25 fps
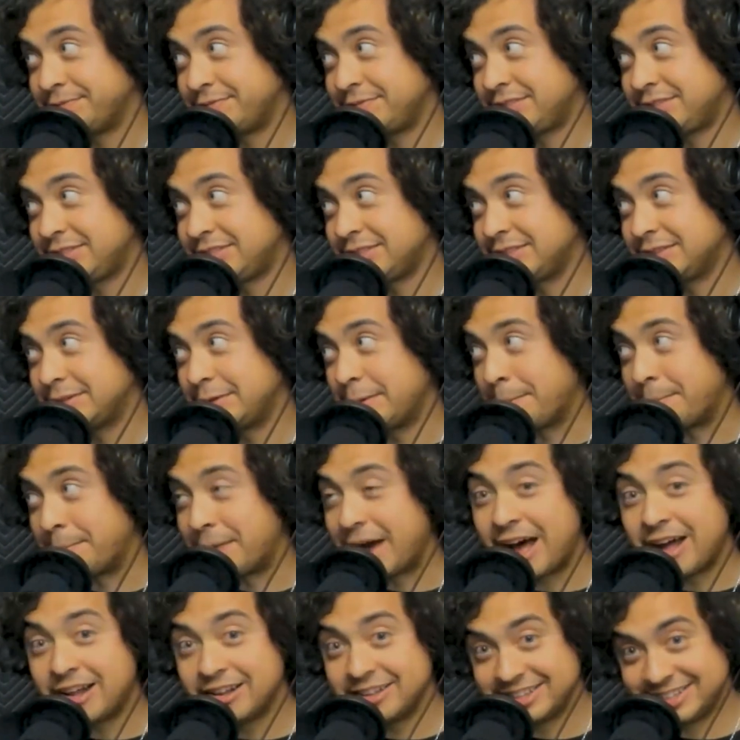Balance.
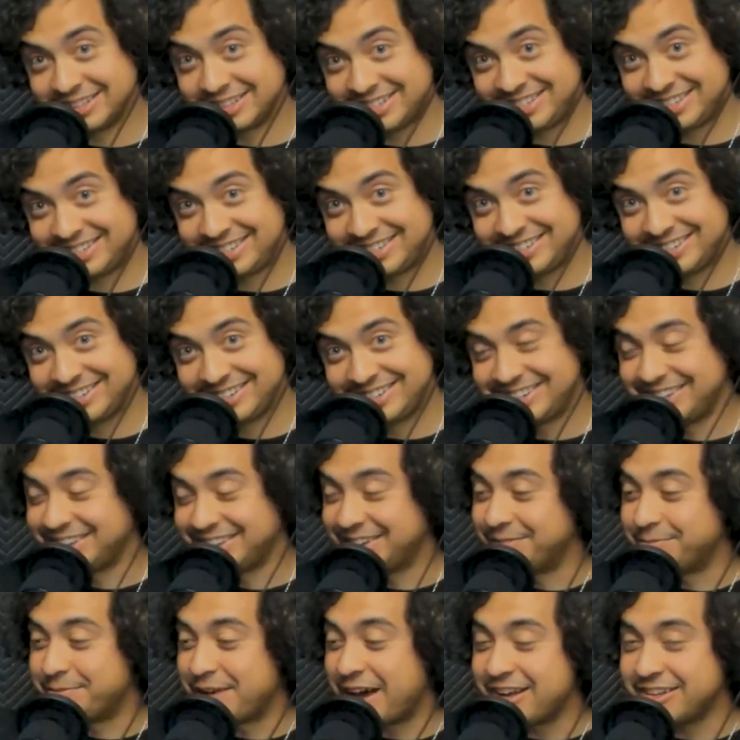Balance
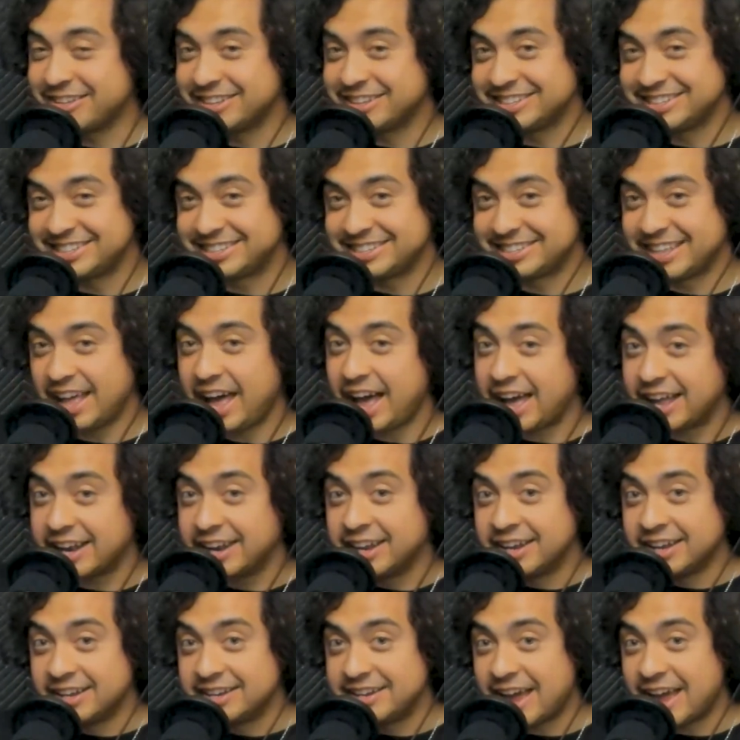balance is that.
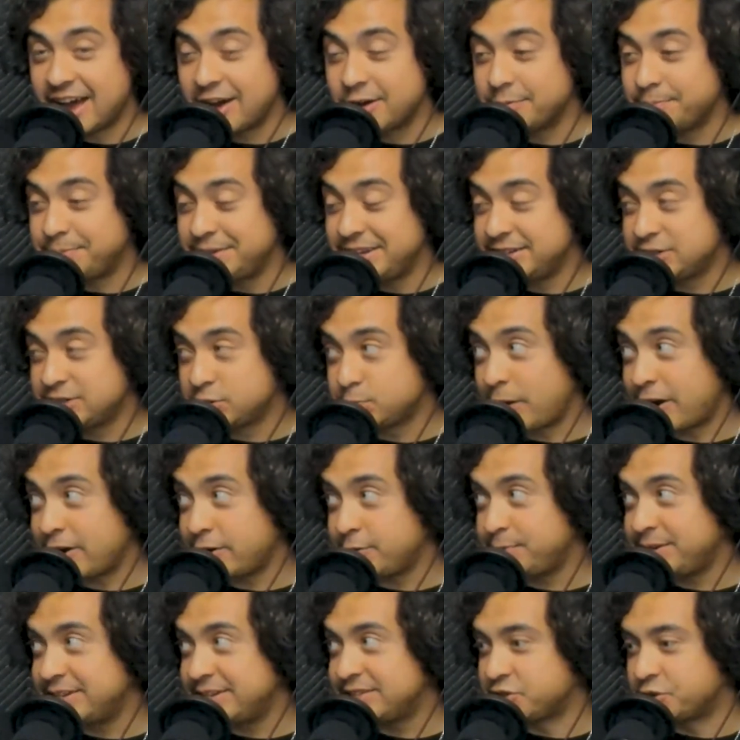Now, being Spider
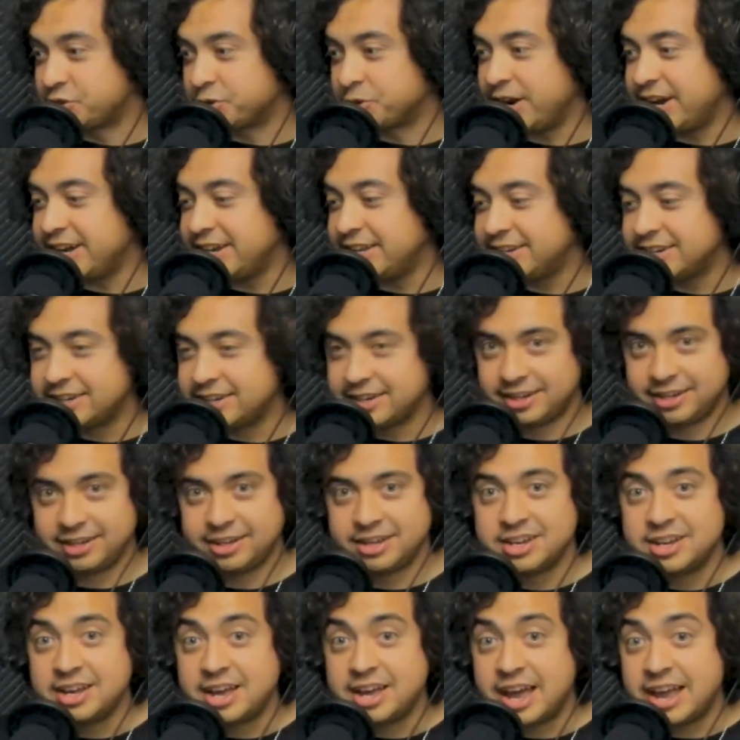Man's great
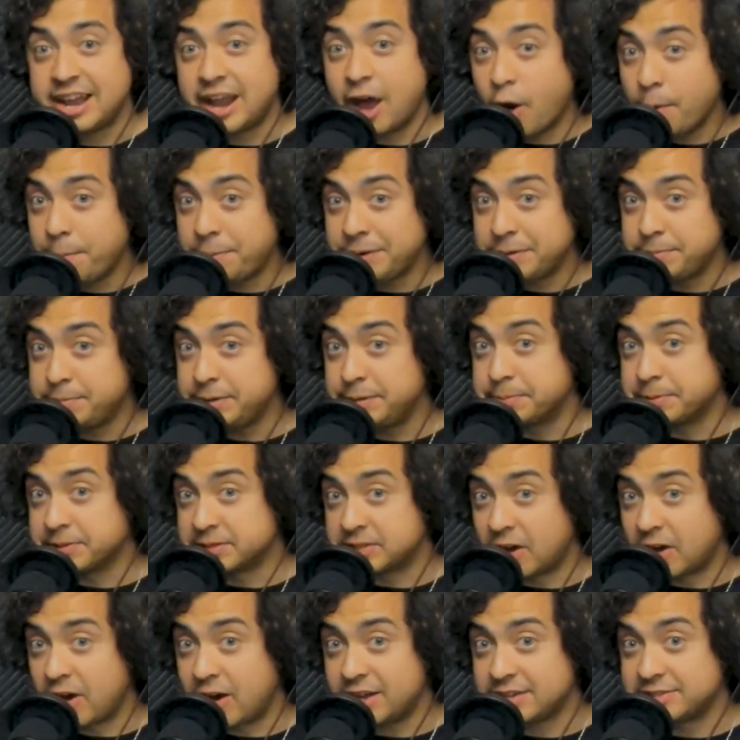and helping people's
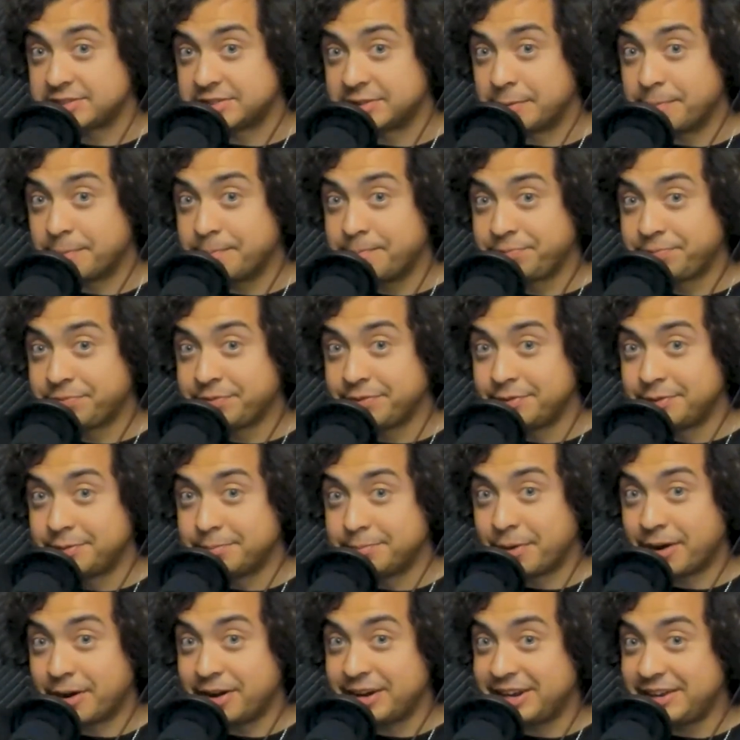awesome,
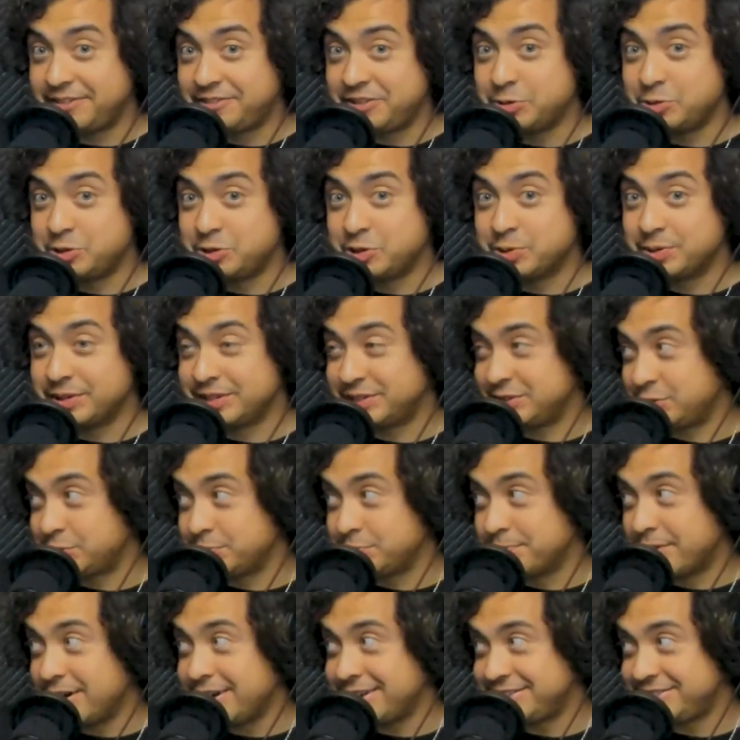but if you do it too
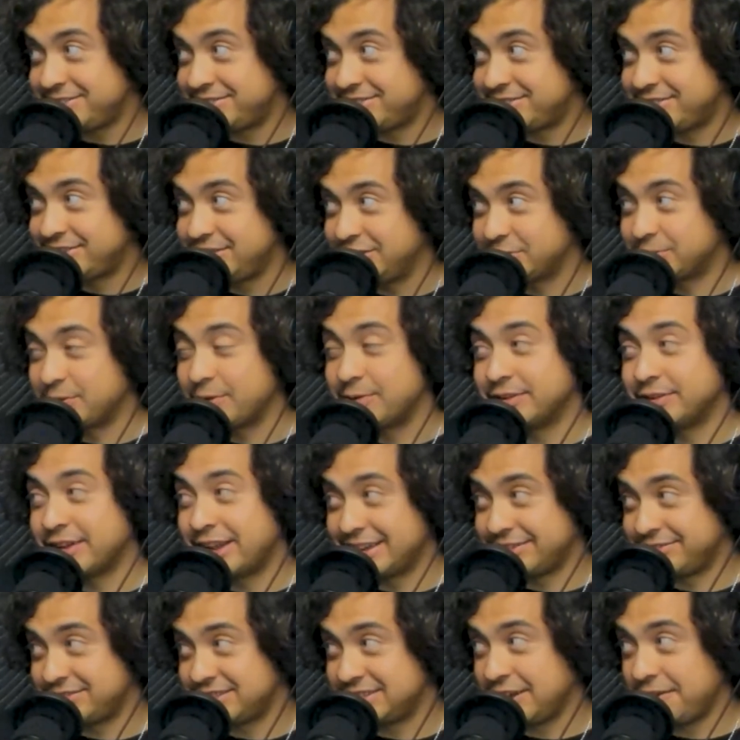much, your own
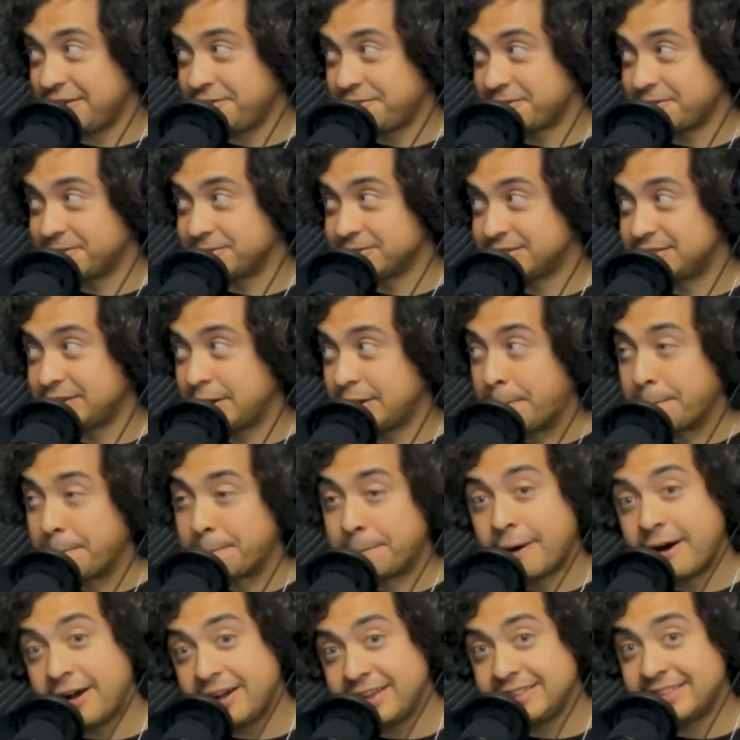life suffers.
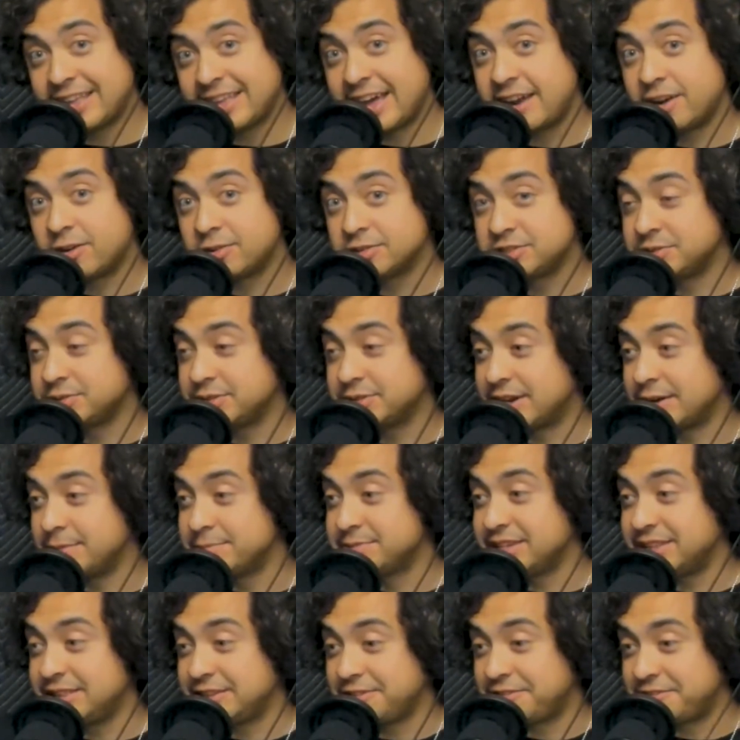But that also comes
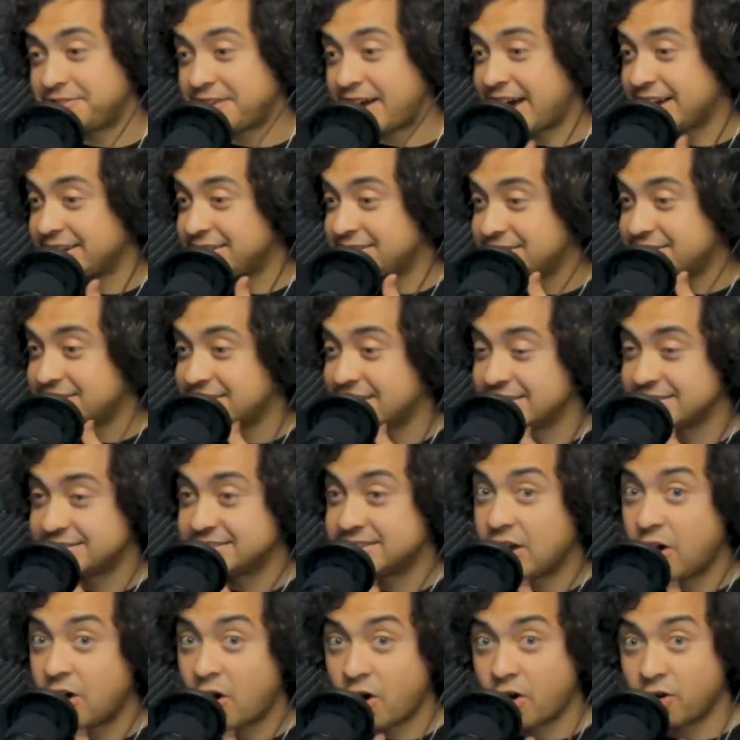at the fact is
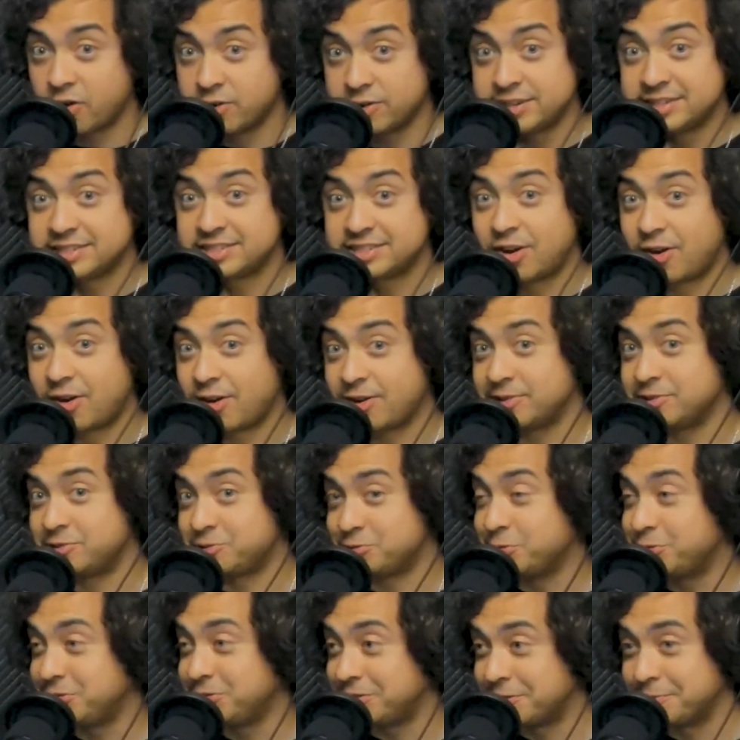the honest, hard
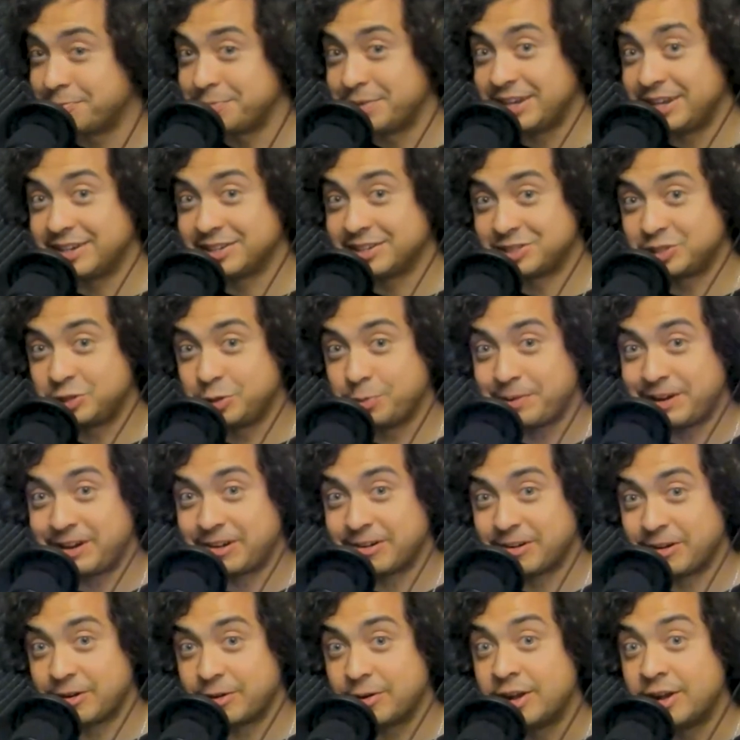truth of being a
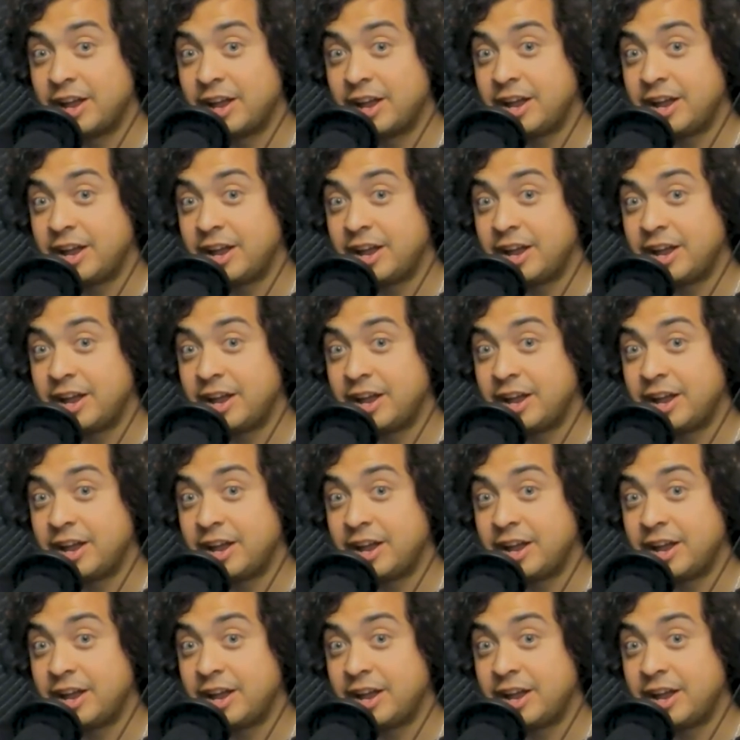superhero.